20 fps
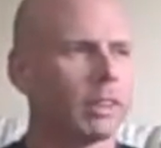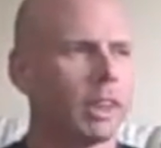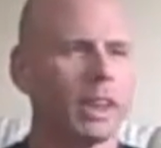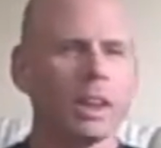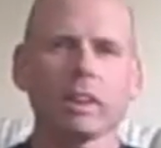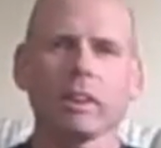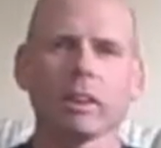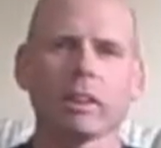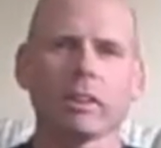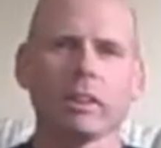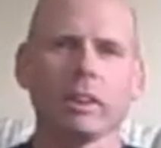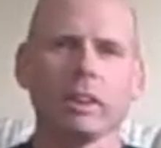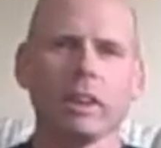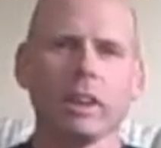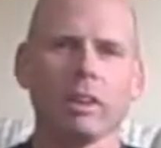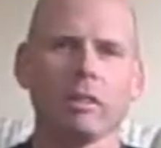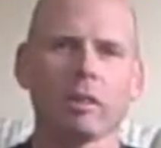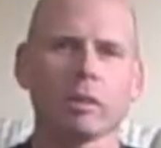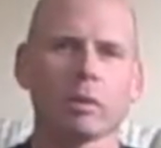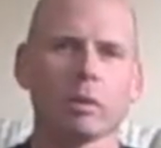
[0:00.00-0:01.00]
take a look at the
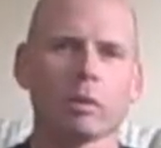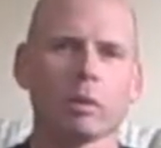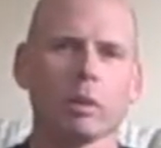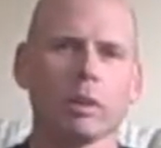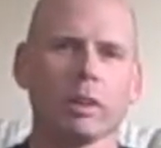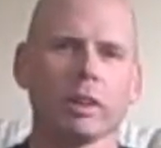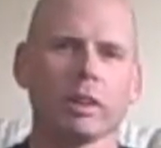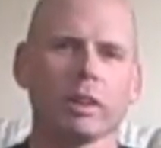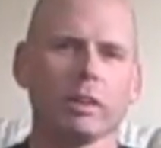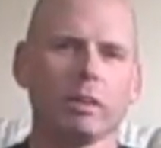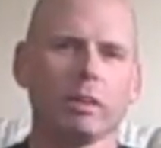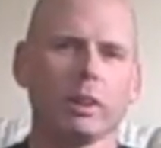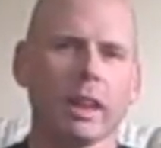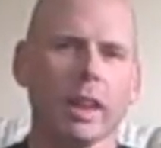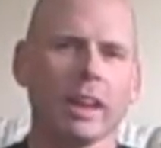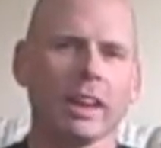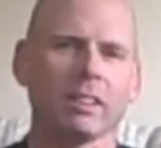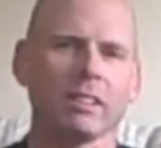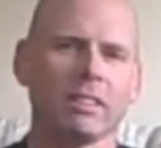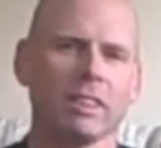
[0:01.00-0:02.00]
difference between the two
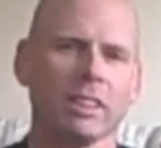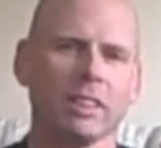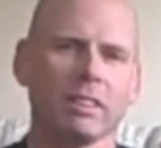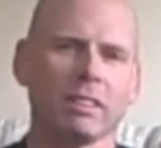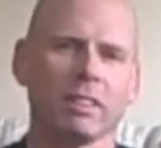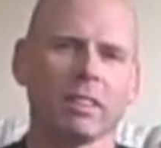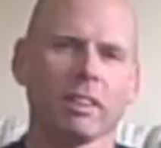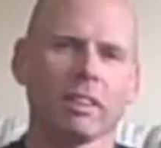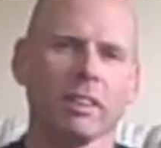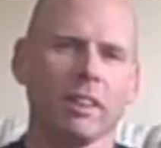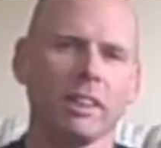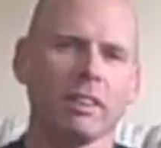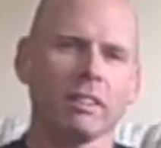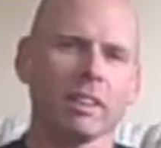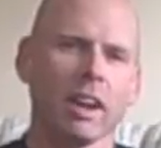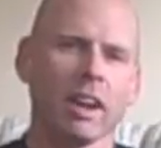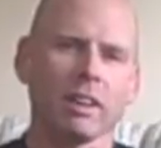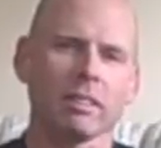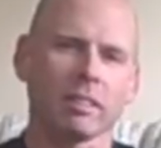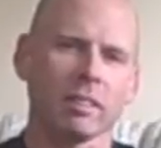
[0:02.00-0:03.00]
legacies that
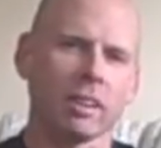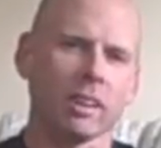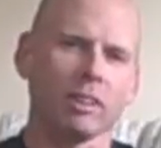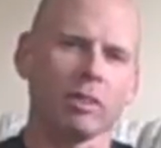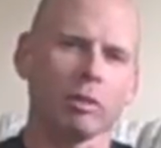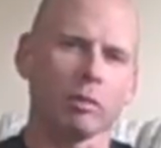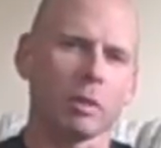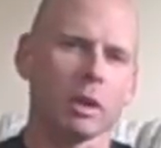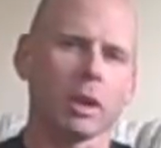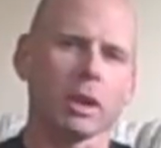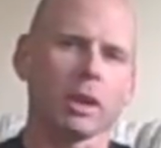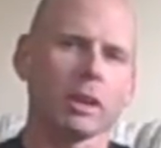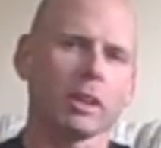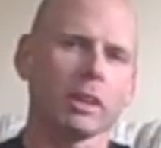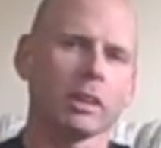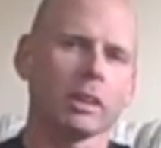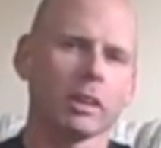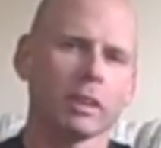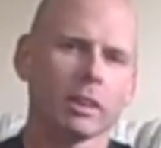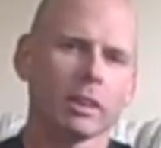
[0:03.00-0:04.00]
these guys are leaving behind.